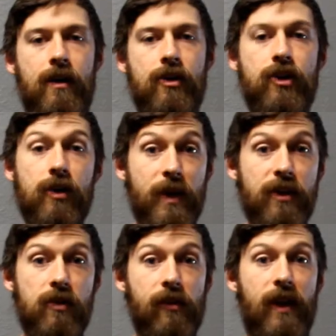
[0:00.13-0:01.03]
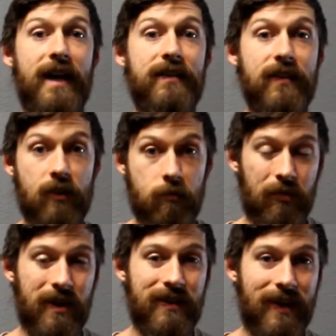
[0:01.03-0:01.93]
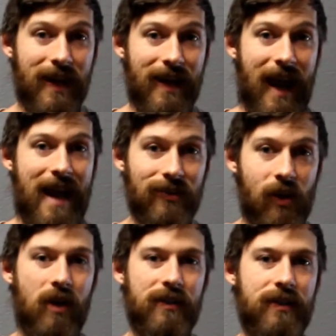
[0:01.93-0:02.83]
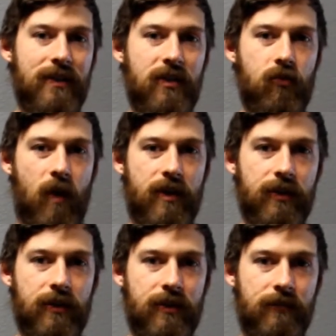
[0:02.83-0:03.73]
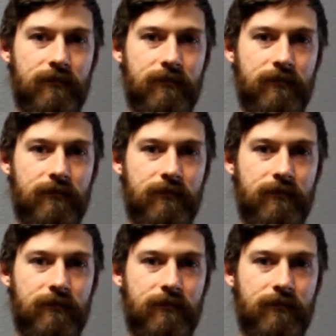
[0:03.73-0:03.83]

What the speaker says: Should we utilize sprinting as long distance runners?